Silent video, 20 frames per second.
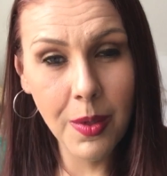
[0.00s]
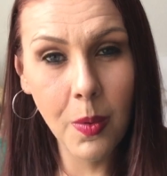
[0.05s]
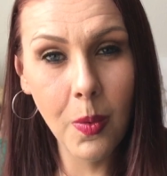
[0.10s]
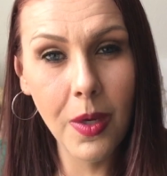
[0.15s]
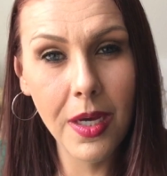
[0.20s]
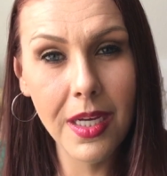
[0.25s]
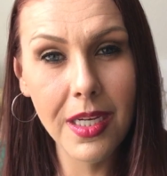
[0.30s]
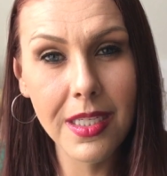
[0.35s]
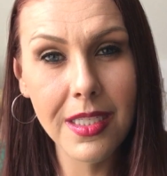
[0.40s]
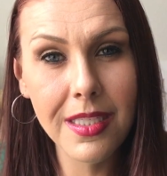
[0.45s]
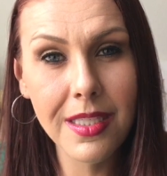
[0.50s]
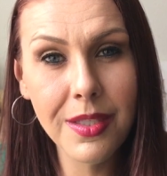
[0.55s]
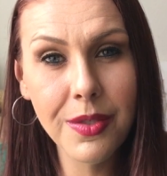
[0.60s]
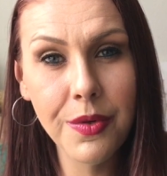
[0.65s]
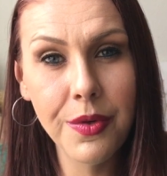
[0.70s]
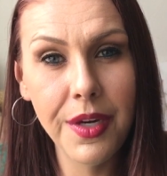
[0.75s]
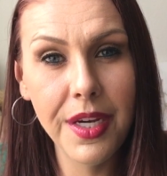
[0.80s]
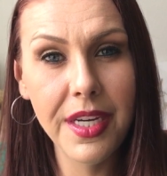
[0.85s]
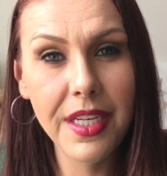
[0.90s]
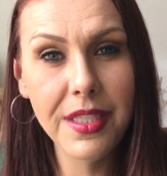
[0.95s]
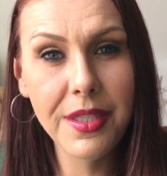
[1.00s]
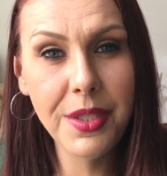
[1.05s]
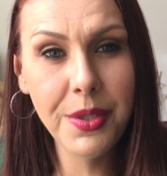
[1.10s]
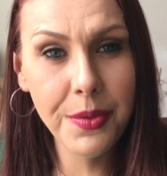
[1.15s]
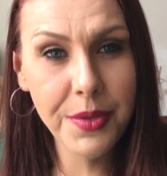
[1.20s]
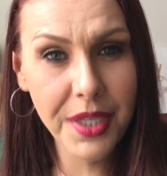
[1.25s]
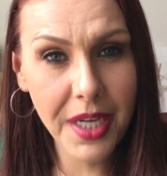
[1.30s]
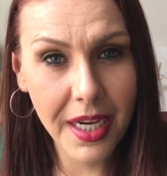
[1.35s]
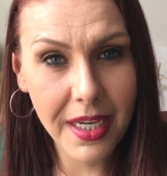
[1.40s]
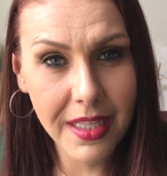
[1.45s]
was created
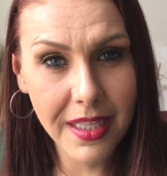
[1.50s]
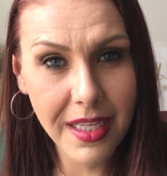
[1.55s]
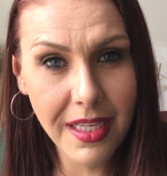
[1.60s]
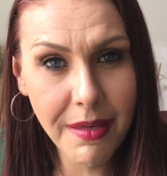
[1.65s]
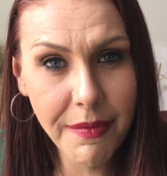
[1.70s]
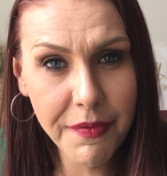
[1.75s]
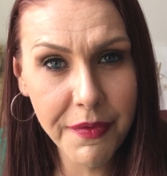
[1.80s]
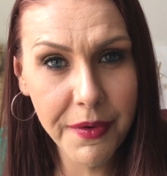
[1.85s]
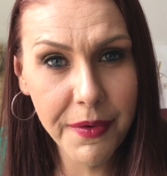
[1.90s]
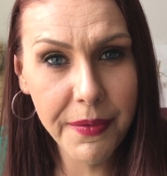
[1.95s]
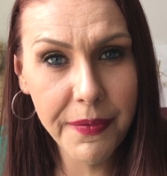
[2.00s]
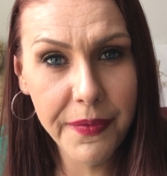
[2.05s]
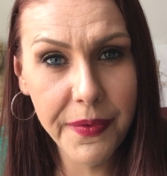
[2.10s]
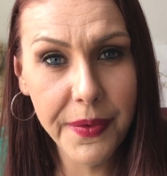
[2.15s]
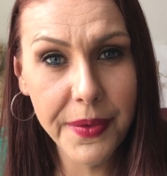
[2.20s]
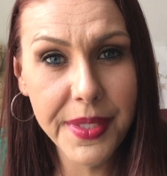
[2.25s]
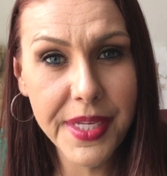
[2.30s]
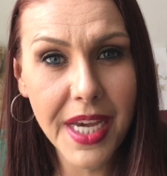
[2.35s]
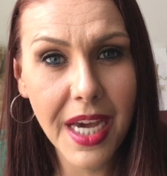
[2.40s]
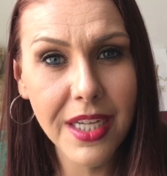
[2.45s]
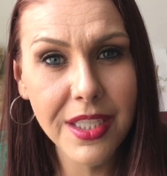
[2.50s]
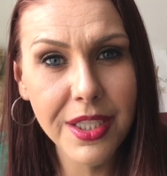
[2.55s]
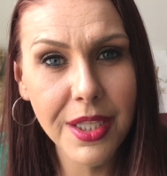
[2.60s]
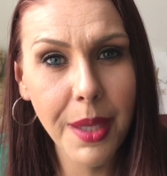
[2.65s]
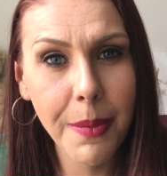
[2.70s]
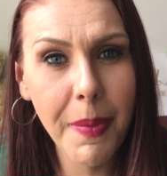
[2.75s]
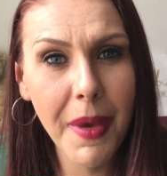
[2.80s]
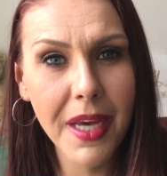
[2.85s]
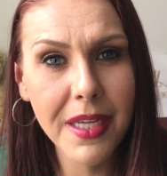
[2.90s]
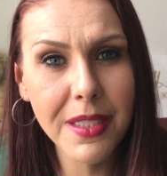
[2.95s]
too tightly for food to
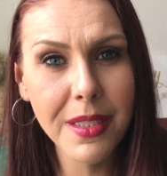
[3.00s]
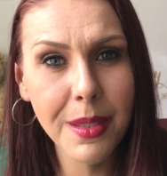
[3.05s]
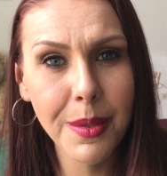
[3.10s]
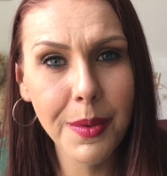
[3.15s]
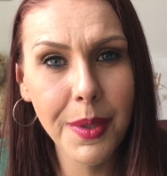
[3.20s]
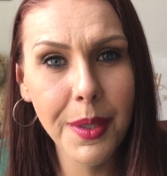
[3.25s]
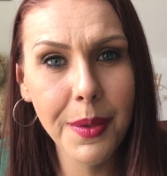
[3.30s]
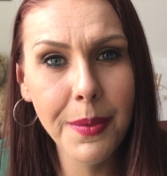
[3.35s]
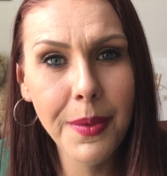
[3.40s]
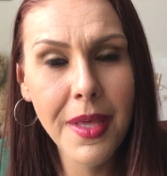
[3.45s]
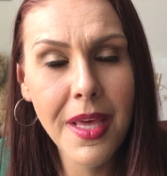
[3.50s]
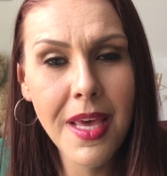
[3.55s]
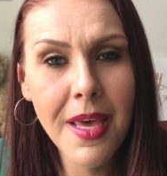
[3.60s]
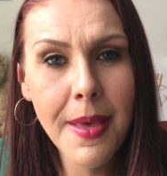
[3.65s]
actually pass through,